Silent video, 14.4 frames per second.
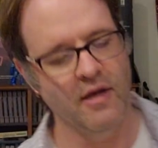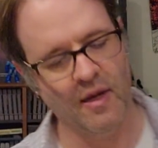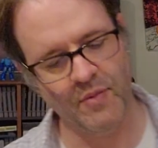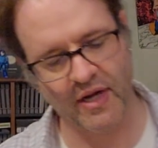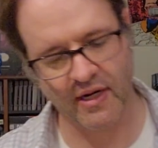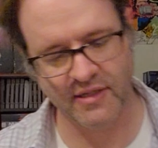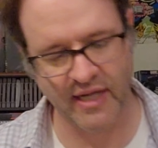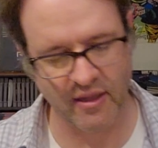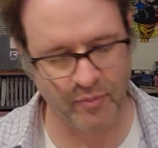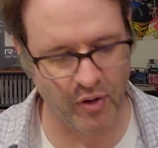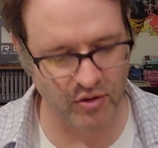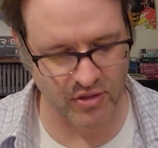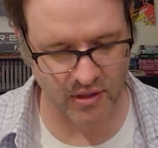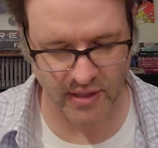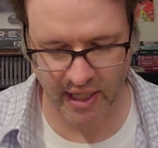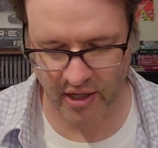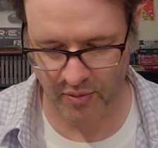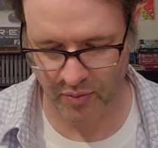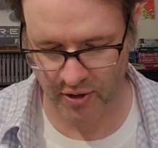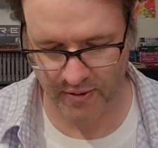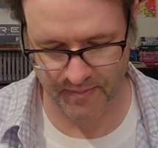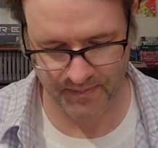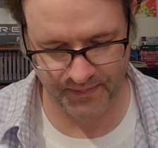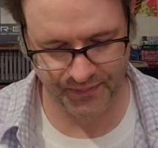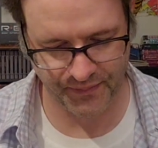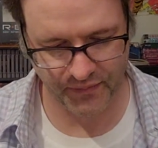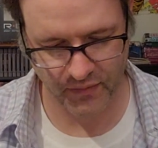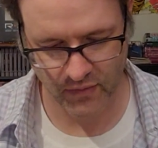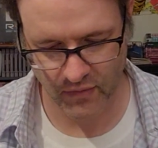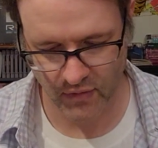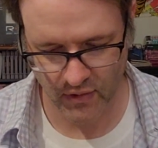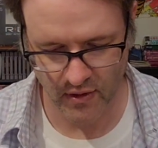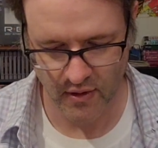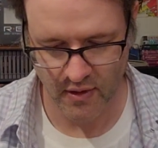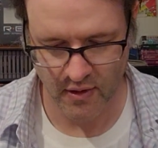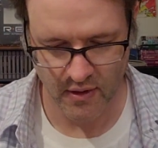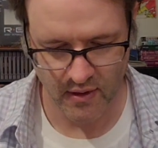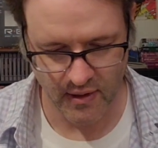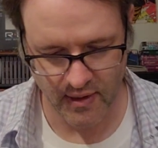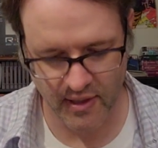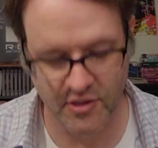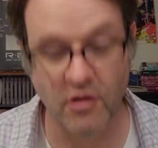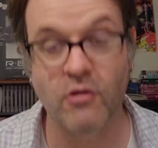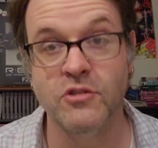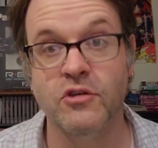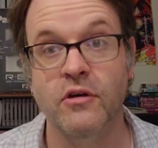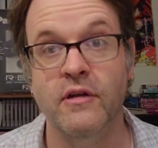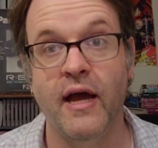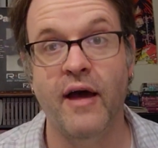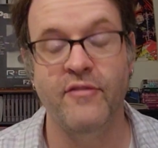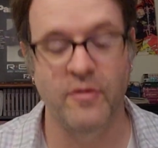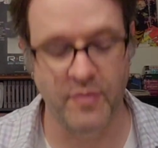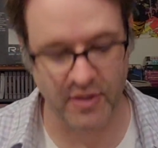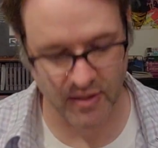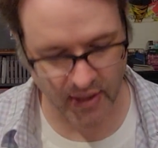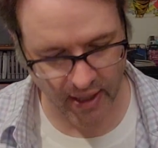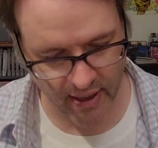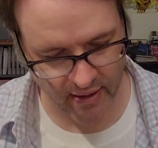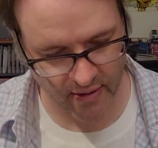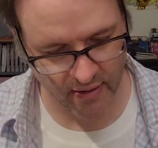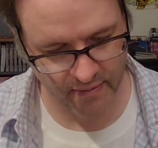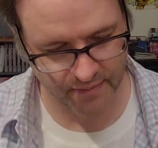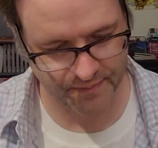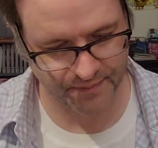I'm not going to take the posters out, but it's always good to have them intact.